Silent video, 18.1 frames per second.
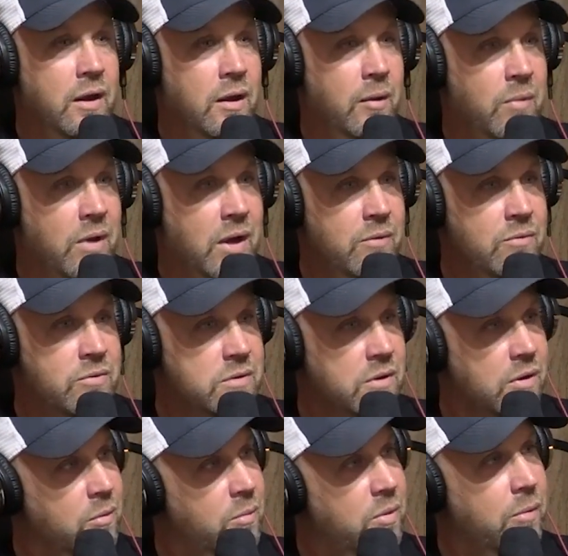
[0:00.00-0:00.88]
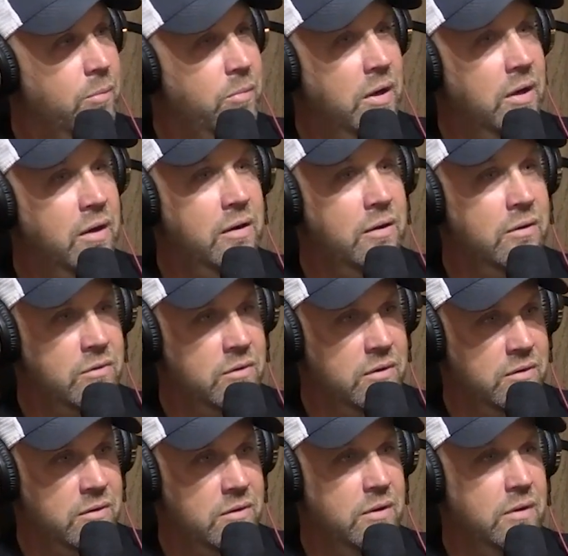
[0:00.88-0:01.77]
And mine was all about being
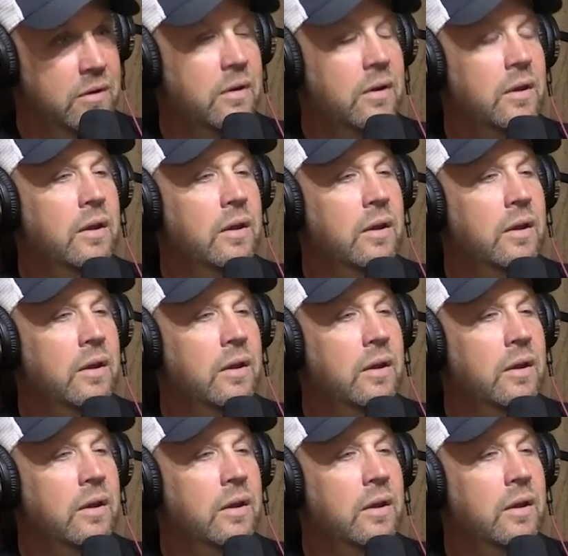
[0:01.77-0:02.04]
consistent